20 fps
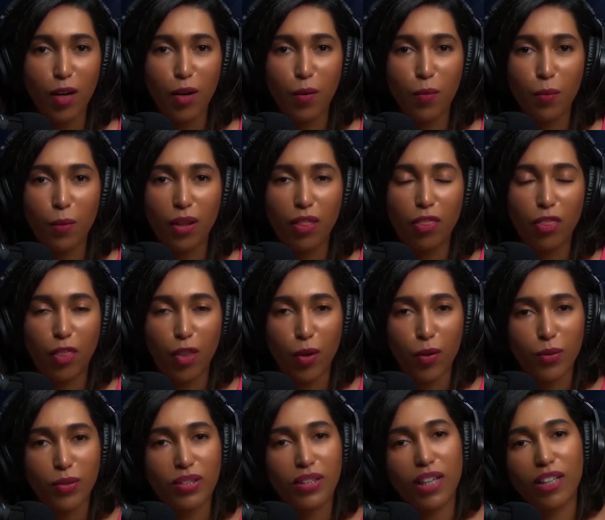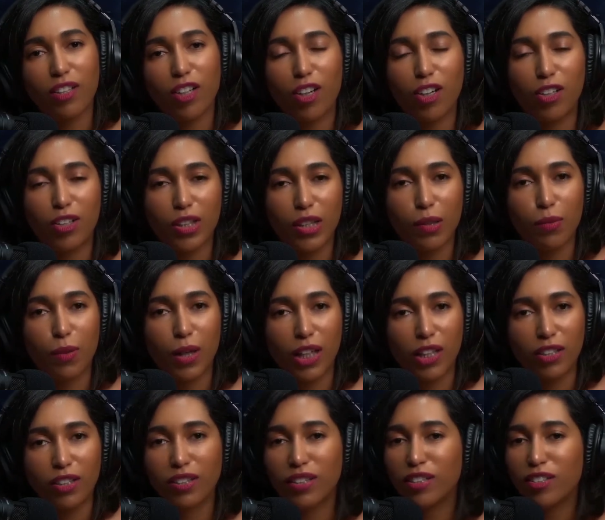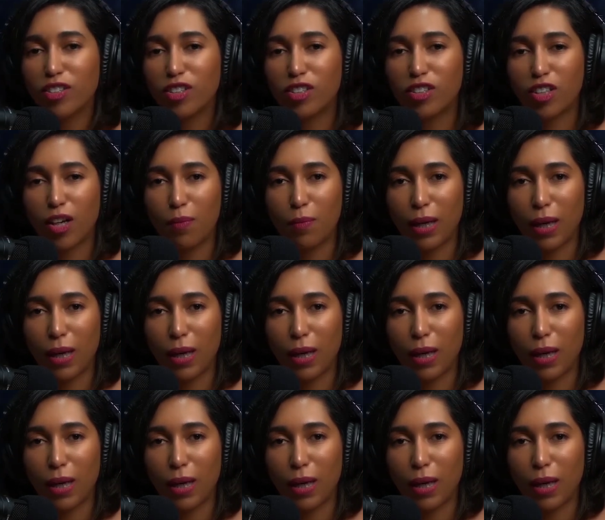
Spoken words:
with those that are required in the job